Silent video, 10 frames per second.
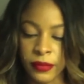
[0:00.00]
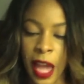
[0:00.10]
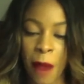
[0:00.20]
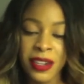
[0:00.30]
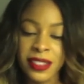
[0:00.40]

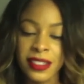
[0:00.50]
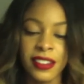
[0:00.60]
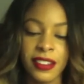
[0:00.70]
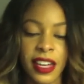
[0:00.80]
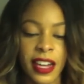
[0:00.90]
I want it to
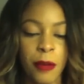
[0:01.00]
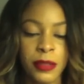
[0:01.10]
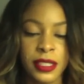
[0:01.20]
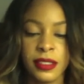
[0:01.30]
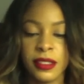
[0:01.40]
look like I
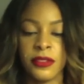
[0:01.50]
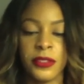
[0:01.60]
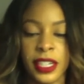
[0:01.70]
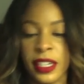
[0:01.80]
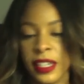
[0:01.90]
was
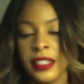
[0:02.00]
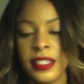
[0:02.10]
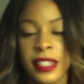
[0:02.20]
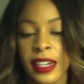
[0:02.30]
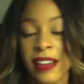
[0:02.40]
freaking
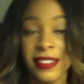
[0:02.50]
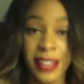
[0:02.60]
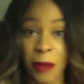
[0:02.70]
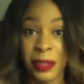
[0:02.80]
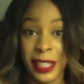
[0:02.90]
sitting
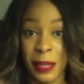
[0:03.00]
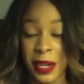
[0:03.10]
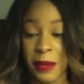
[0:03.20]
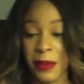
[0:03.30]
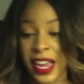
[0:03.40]
outside with
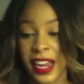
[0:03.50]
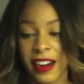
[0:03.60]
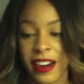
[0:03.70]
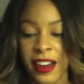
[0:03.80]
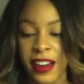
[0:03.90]
lemon in my
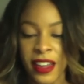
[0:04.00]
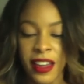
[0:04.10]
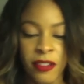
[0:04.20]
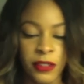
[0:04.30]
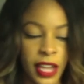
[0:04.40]
hair
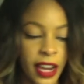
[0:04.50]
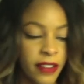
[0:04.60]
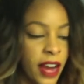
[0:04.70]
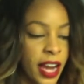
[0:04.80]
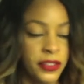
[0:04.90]
for like
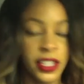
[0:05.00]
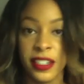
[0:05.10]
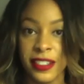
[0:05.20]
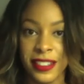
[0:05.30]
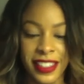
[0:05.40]
five
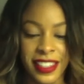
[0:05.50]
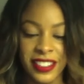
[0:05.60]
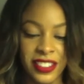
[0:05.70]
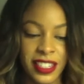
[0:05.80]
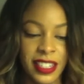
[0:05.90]
years, and then
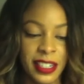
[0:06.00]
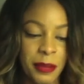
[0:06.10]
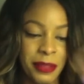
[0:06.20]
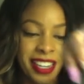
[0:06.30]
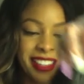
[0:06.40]
it just ended up like